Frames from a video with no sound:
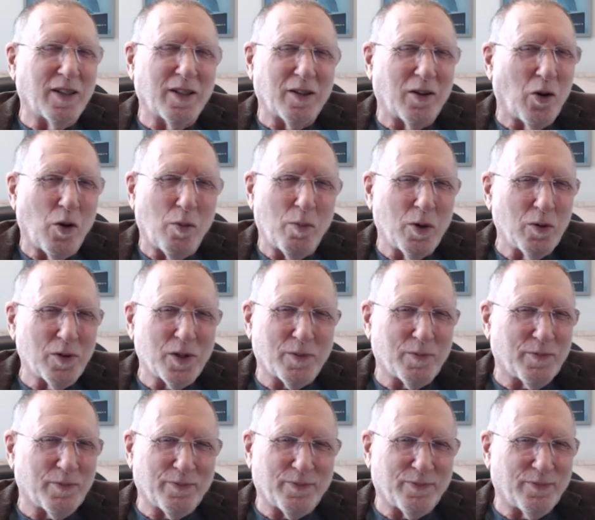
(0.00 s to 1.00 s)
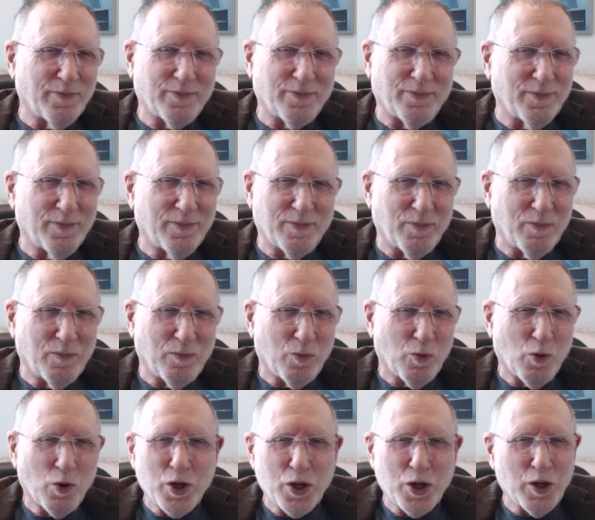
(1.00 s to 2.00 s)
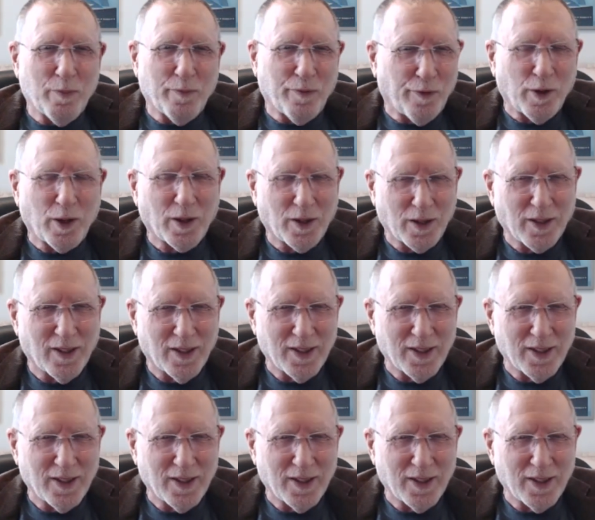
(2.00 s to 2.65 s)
almost worshipful